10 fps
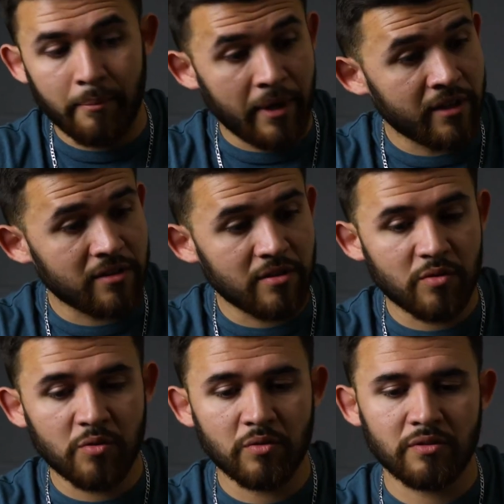and it's a
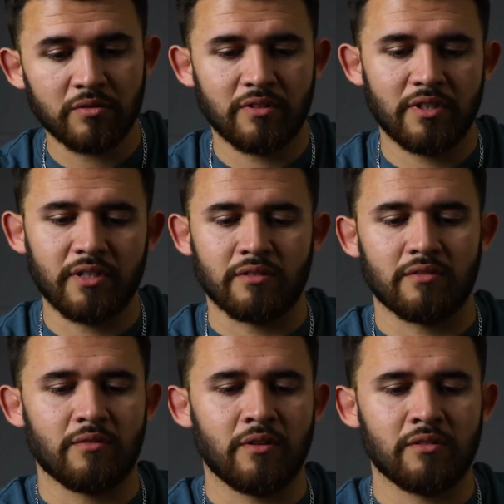cool little thing.
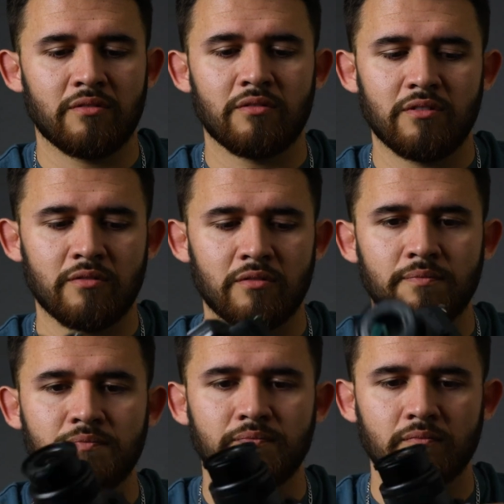So all you do
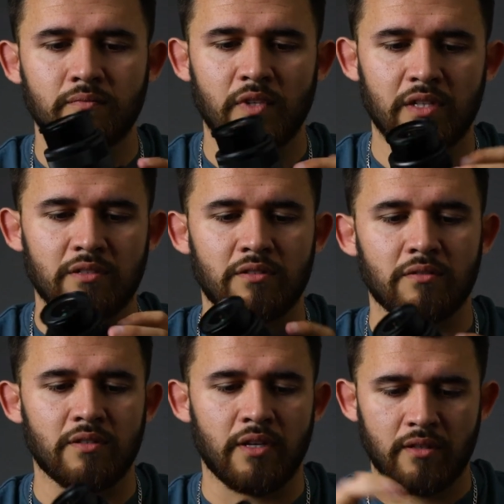is
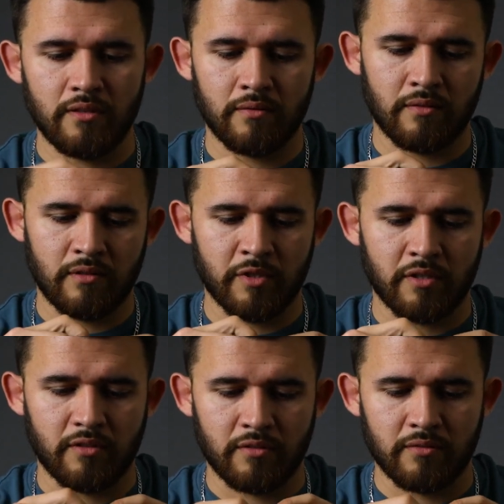you take it, let me
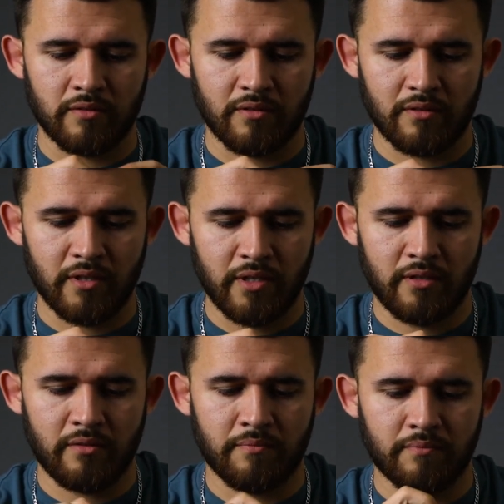close
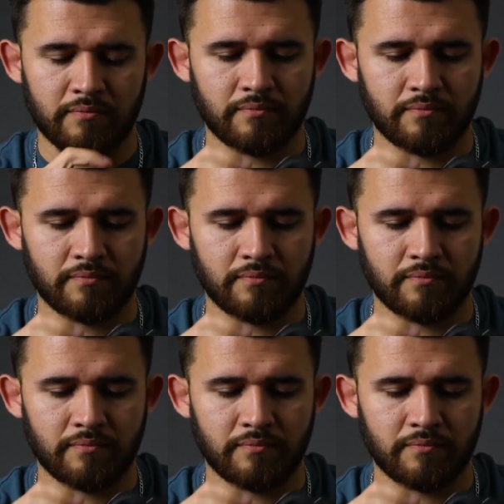that,